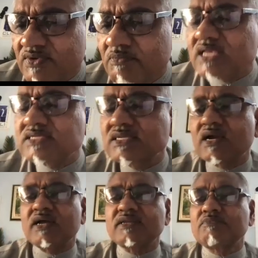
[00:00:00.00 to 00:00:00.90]
Bless
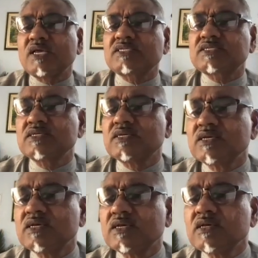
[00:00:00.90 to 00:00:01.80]
God. Bless
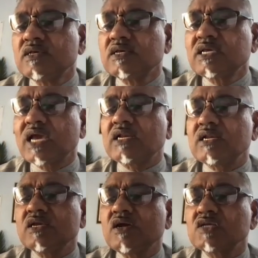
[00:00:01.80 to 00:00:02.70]

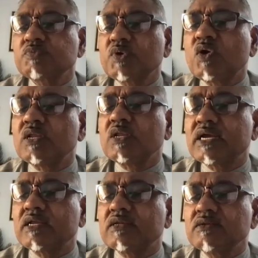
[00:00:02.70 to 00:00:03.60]
Galilee Gospel Hall
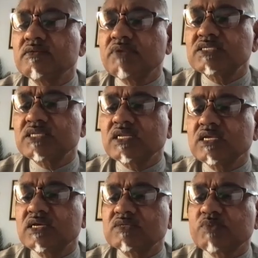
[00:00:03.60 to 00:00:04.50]
again. Bless the
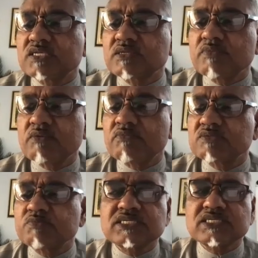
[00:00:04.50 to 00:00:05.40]
leaders, bless the members,
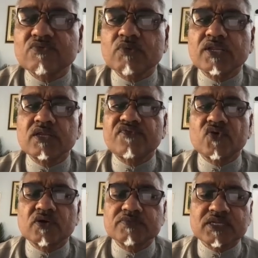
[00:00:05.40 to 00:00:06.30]
bless everybody on the
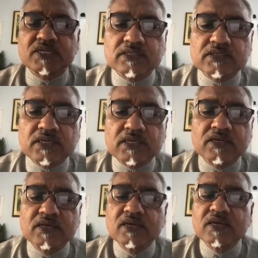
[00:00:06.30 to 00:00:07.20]
forum tonight, today
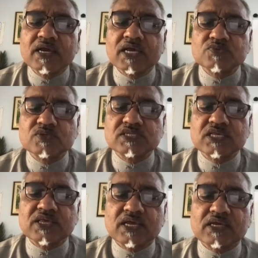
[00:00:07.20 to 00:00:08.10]
as we say
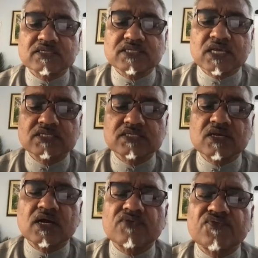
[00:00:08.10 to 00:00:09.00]
thanks. Thanks,
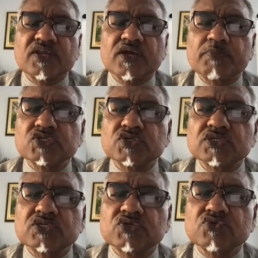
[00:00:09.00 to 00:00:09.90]
God, for the opportunity
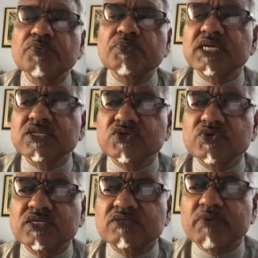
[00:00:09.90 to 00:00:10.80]
to represent you in
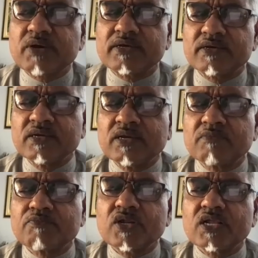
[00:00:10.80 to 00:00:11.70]
this manner.
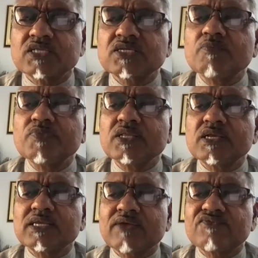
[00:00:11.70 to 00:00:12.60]
Pray that something that
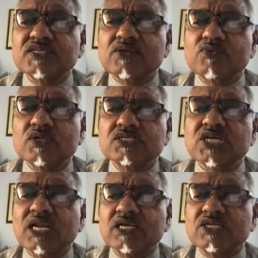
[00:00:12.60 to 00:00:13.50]
I've said will
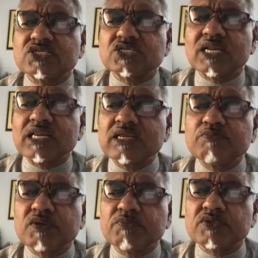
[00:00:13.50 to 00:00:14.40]
challenge and lead
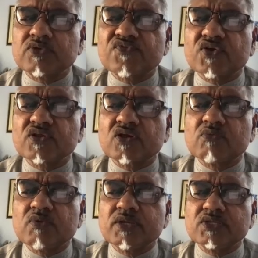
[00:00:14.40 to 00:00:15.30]
people to further
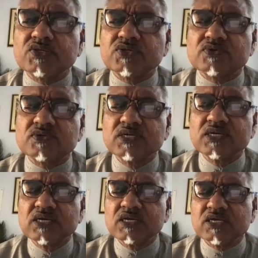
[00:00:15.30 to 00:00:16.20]
commitment to you.
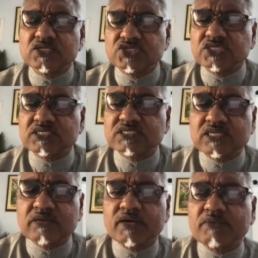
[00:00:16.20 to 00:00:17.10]
In Jesus'
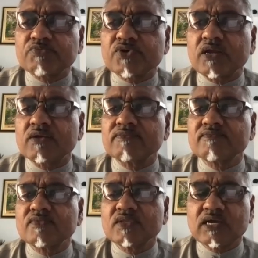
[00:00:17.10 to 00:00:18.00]
name I pray.
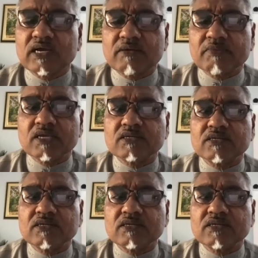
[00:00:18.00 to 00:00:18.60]
Amen.